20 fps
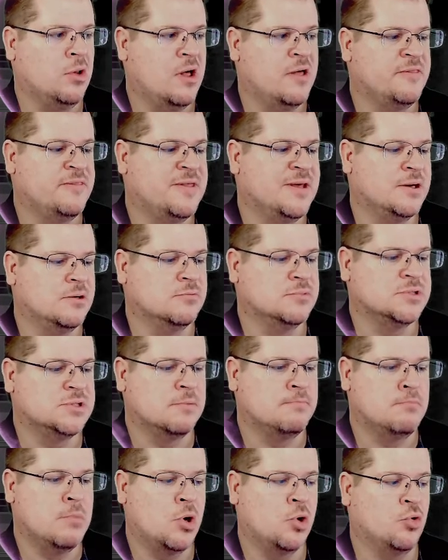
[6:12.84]
I think it was the
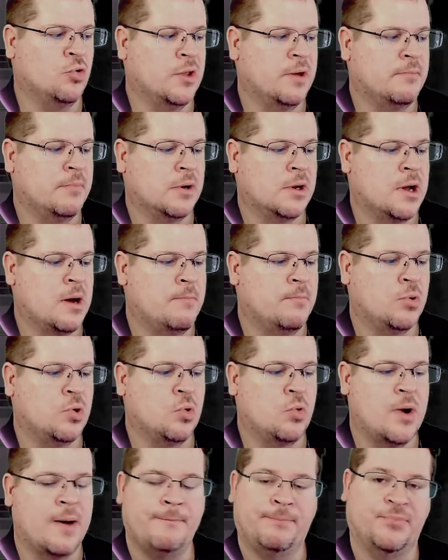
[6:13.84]
model that become
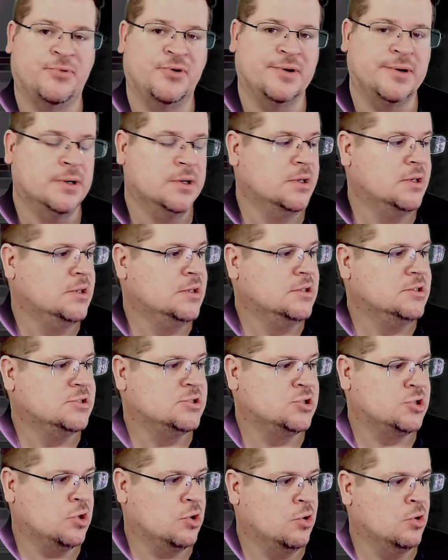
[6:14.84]
corrupted.
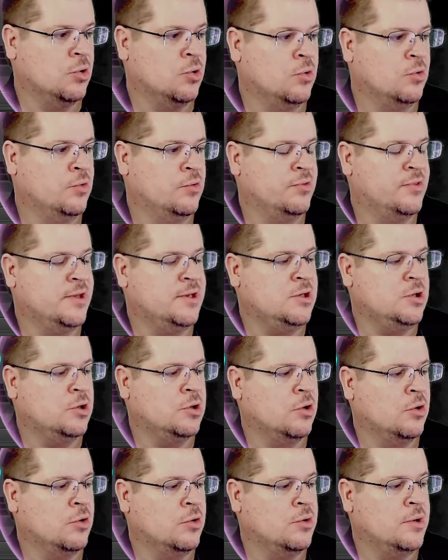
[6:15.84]
So there you
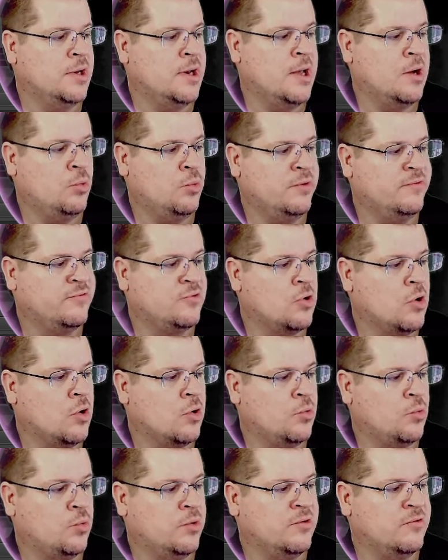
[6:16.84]
go. Now we've
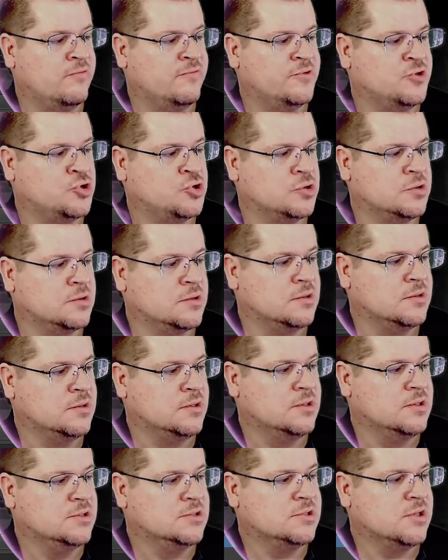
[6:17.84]
got Real Vision.
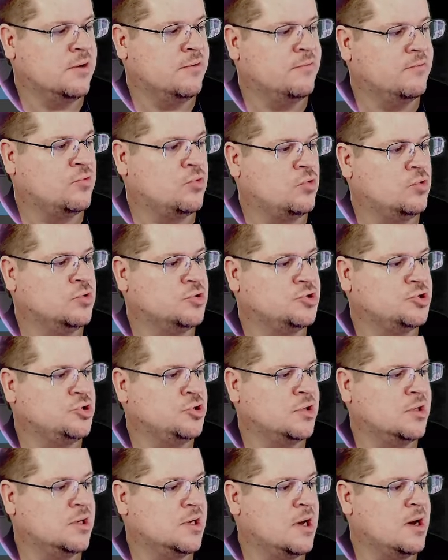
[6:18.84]
So and of course you
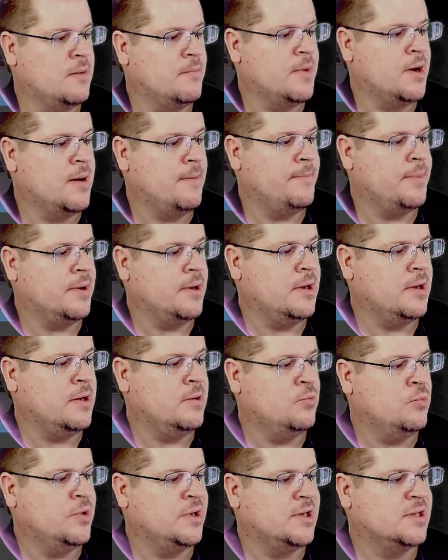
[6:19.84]
can come up
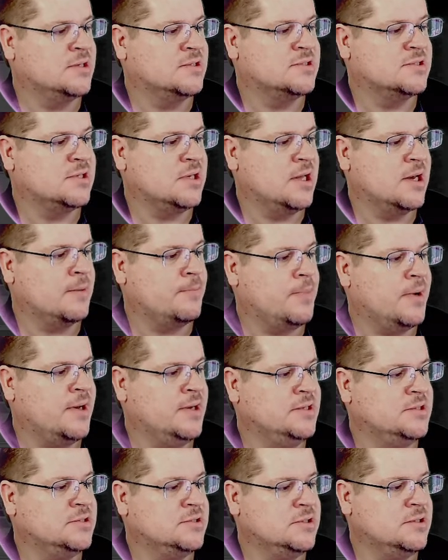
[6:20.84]
and we can select
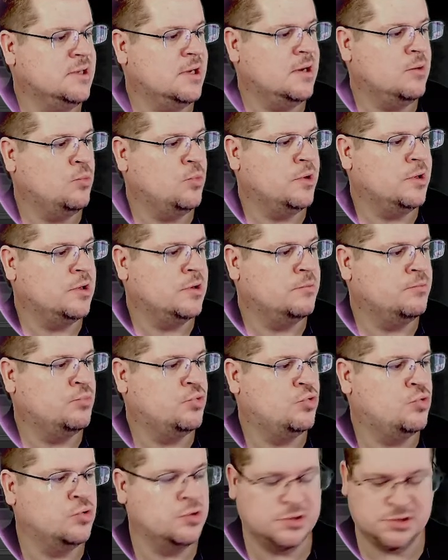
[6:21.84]
painted and we can
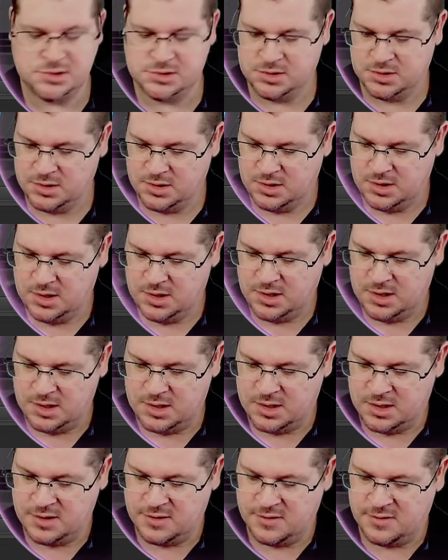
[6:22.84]
put
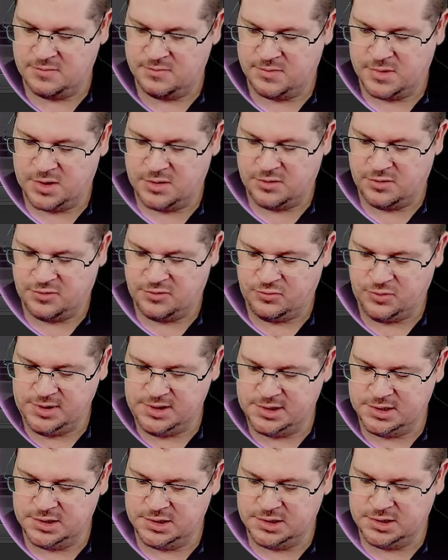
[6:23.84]

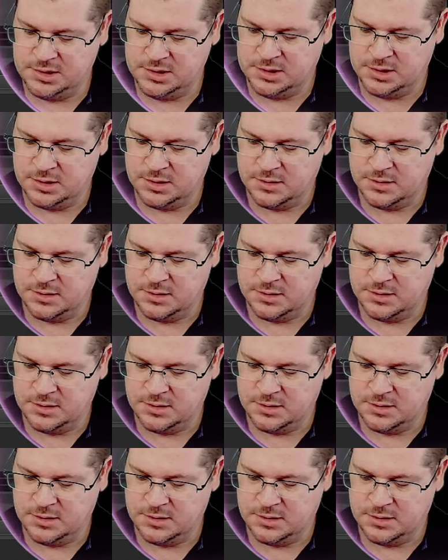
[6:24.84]
3D